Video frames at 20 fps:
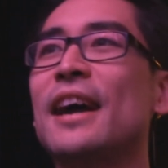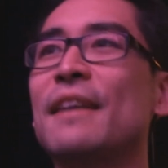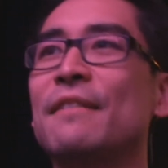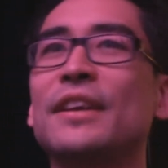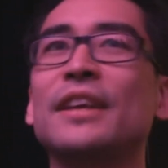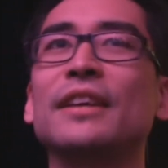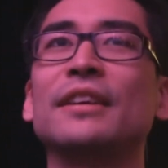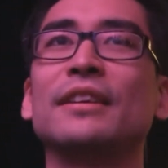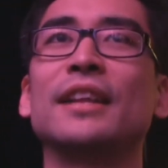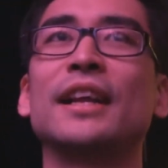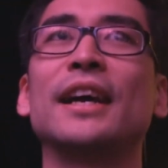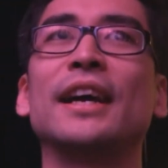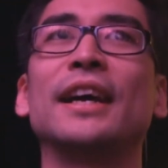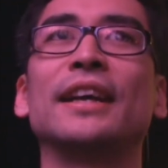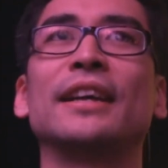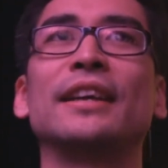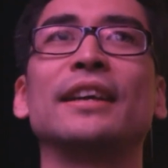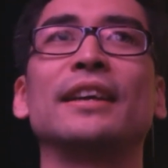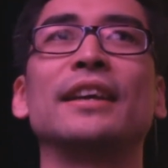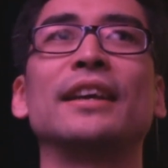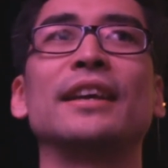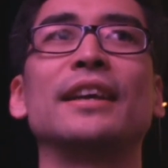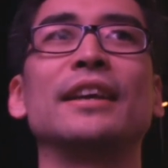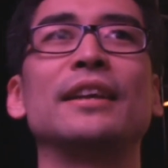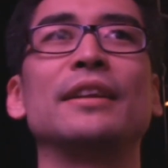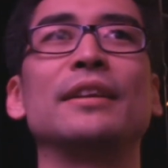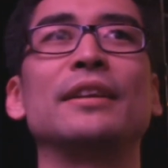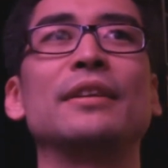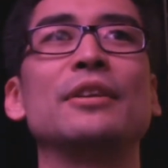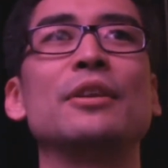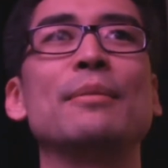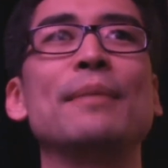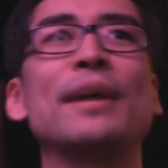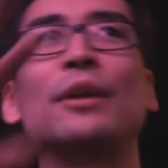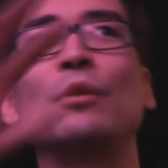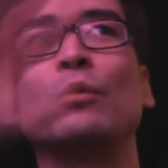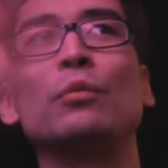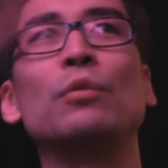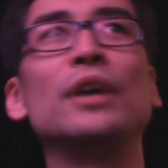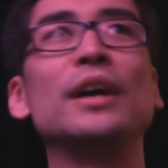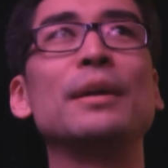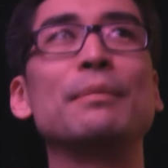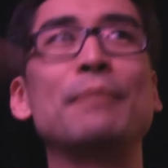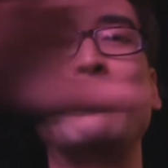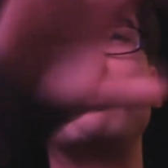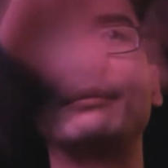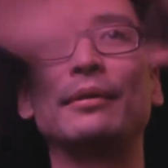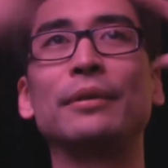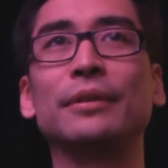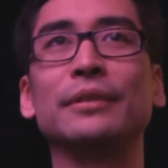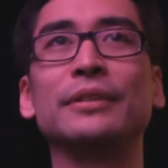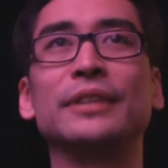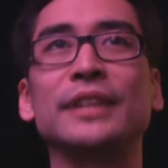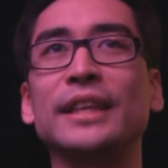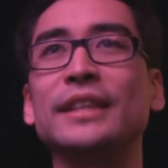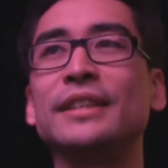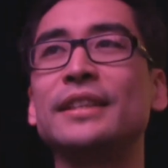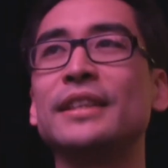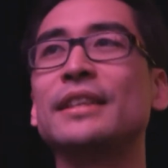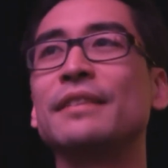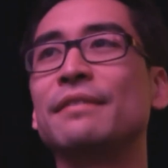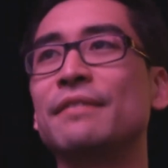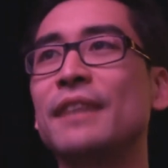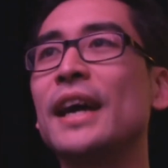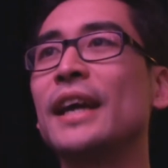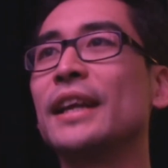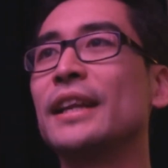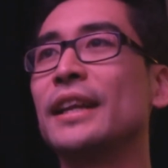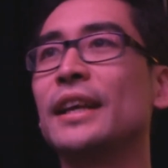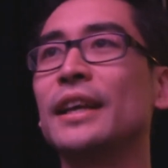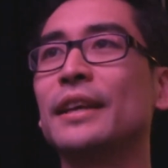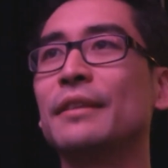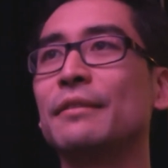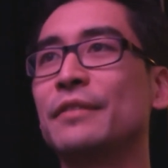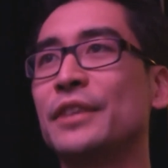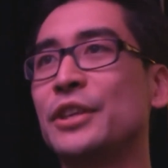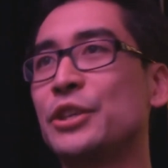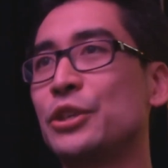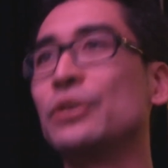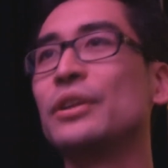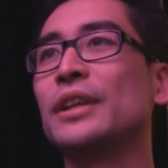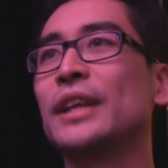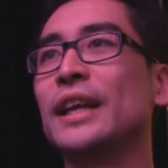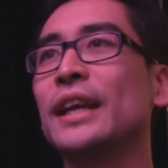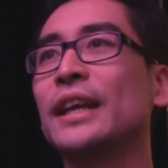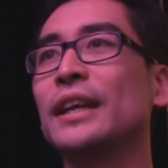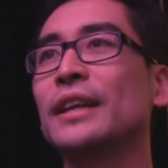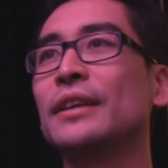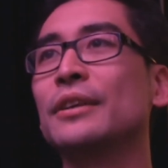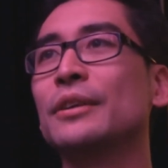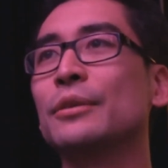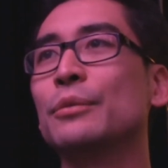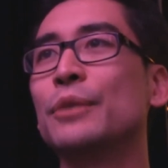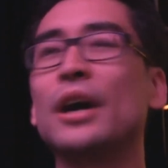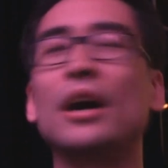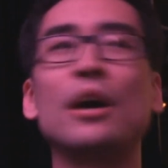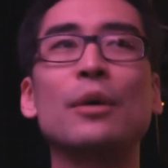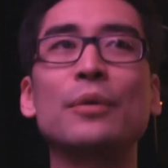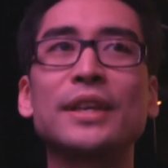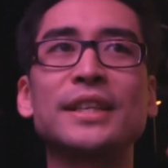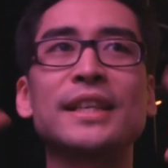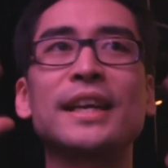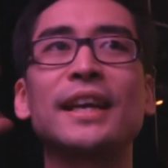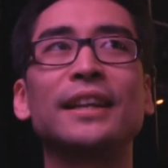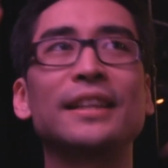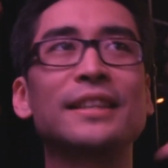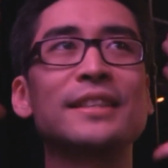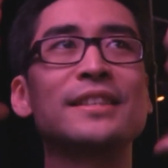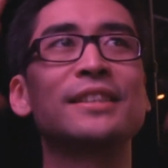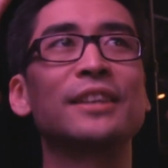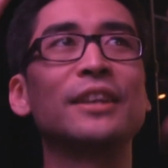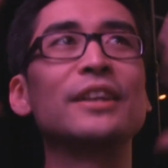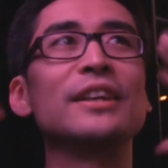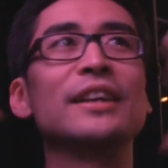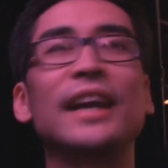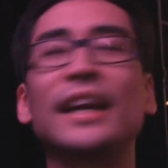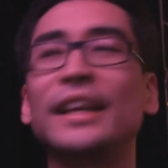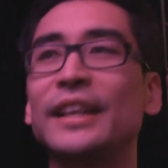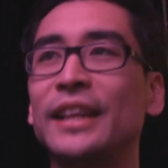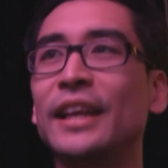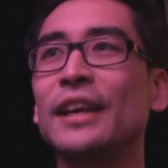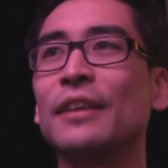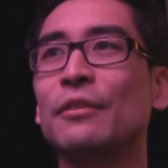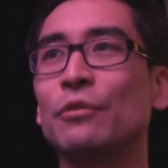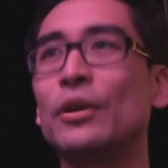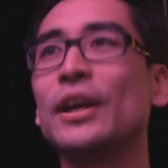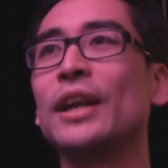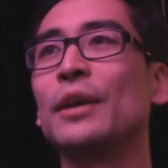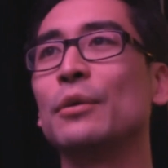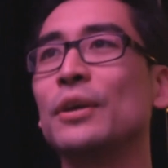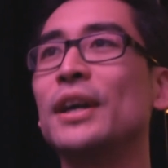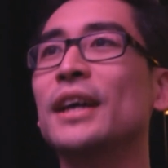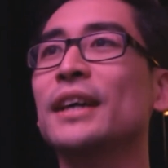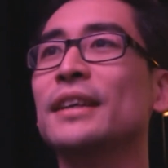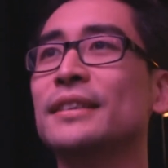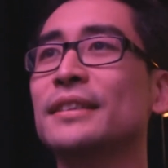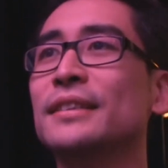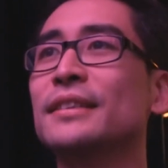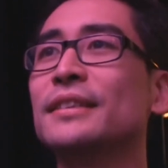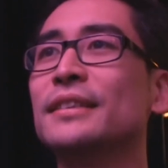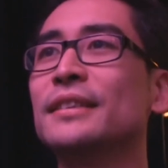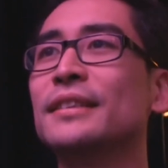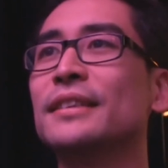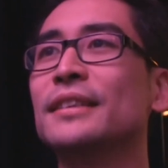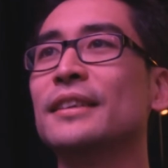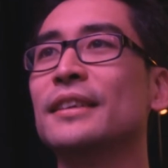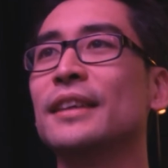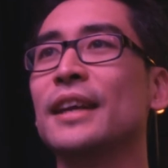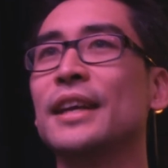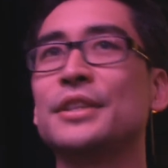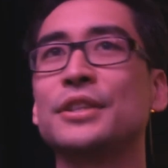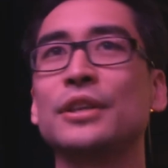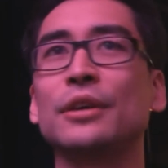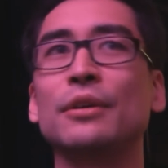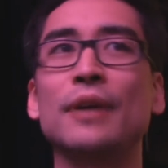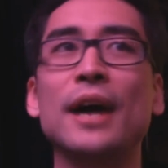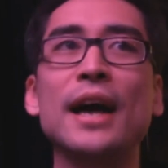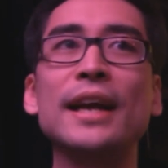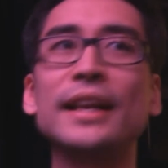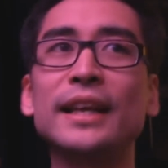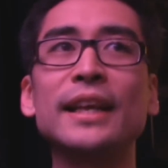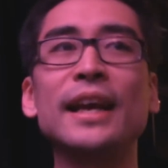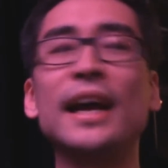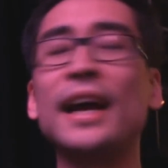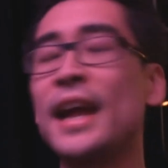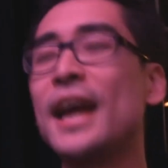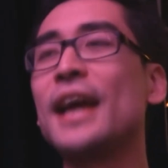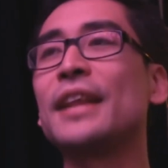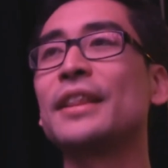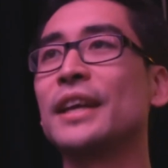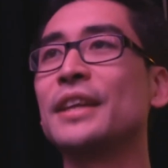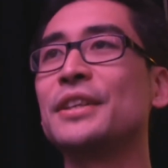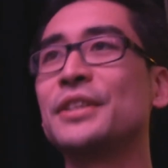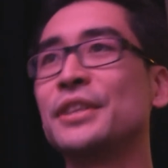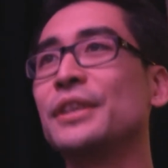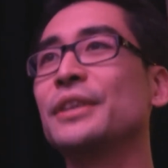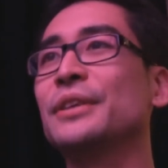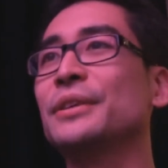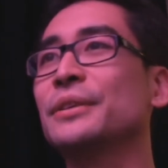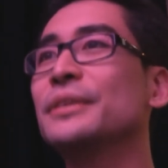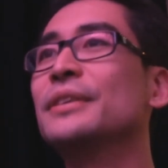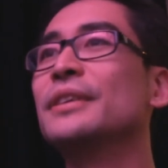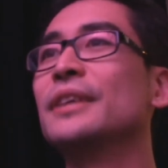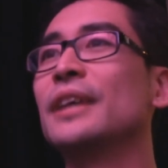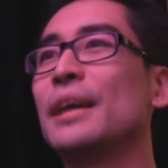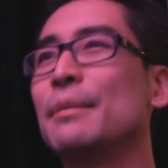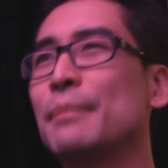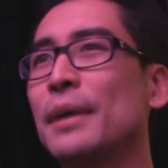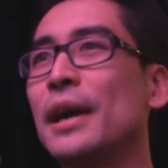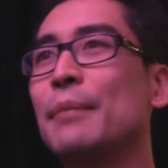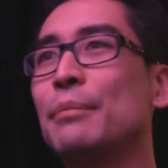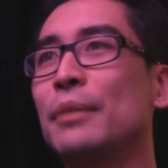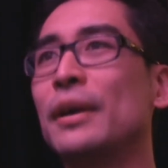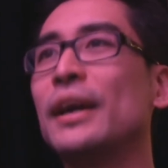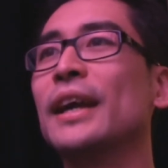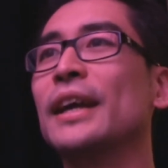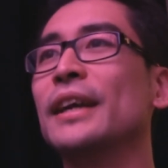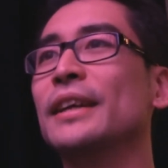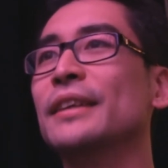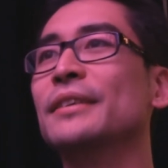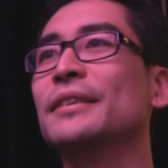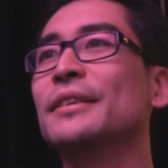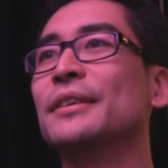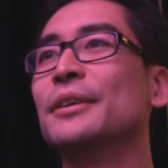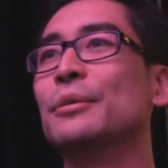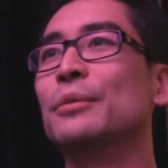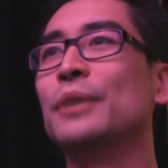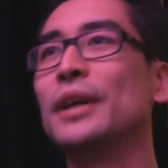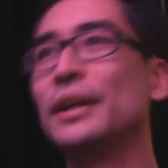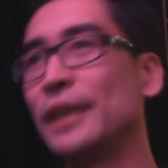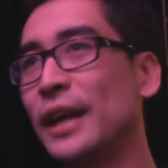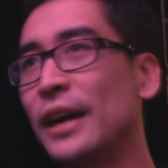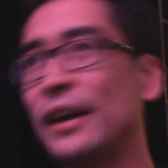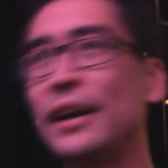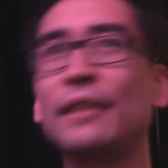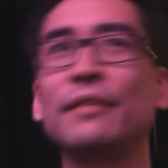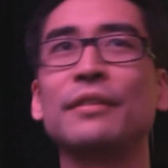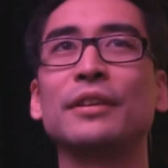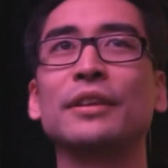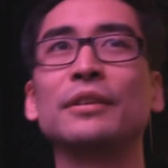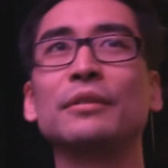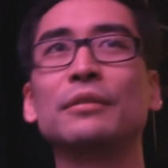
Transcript: I feel like no matter what people did to define it visually, we always had a certain idea of what it was. And so I had that too in my brain, what Harry